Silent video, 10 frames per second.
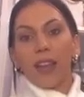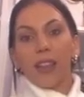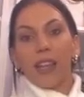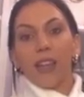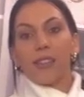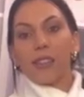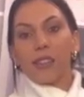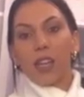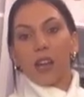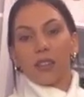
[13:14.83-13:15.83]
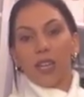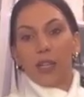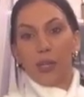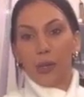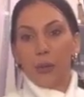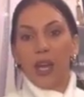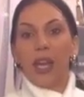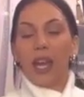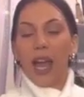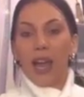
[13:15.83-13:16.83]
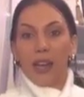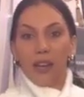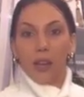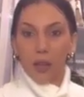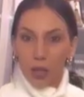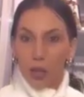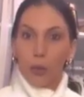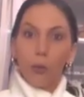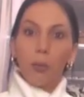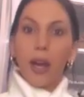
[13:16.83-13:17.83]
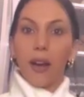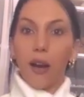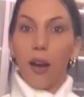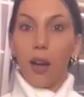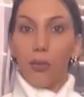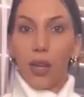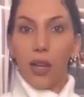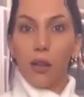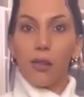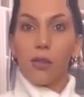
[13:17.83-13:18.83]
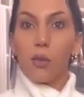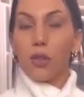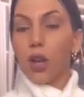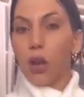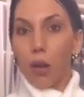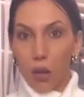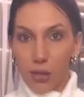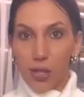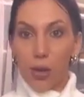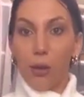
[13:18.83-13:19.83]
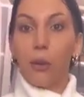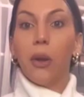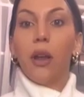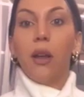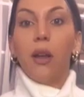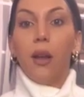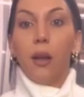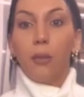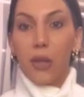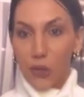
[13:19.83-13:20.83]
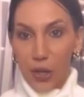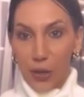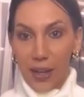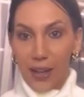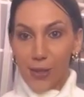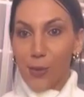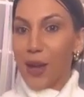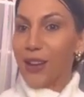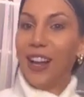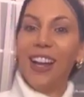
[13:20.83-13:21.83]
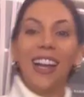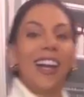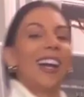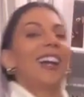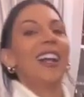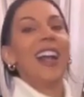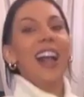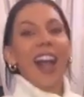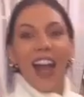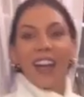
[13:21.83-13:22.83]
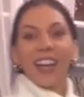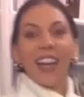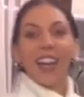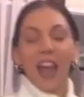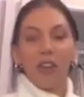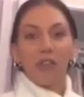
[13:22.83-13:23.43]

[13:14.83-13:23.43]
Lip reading: like this tucked into it, and a cute pair of heels, which I'll also be sharing as well. And again,